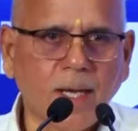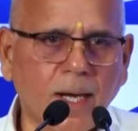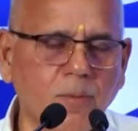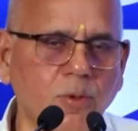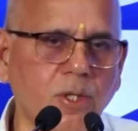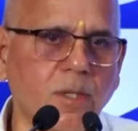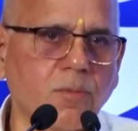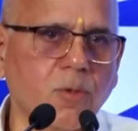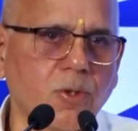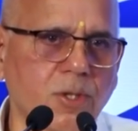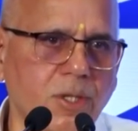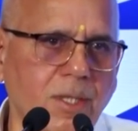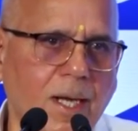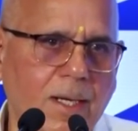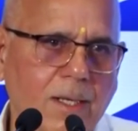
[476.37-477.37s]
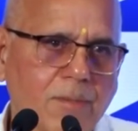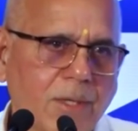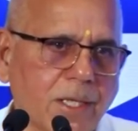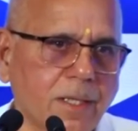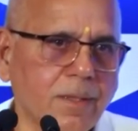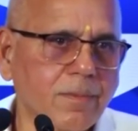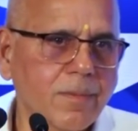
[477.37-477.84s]
aluminium coaches are
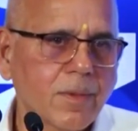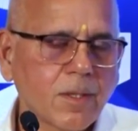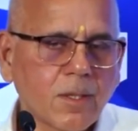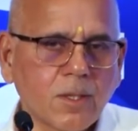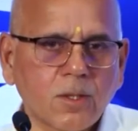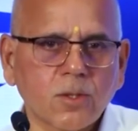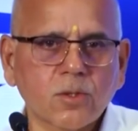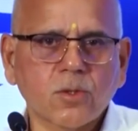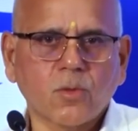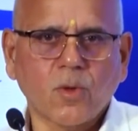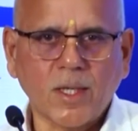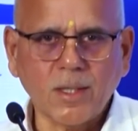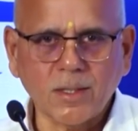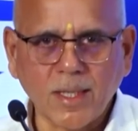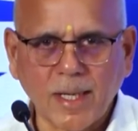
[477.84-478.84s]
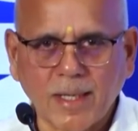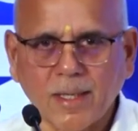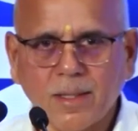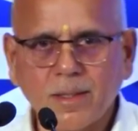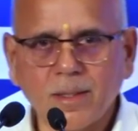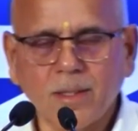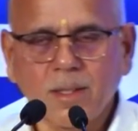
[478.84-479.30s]
coming in. So what is
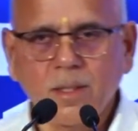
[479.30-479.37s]
lacking?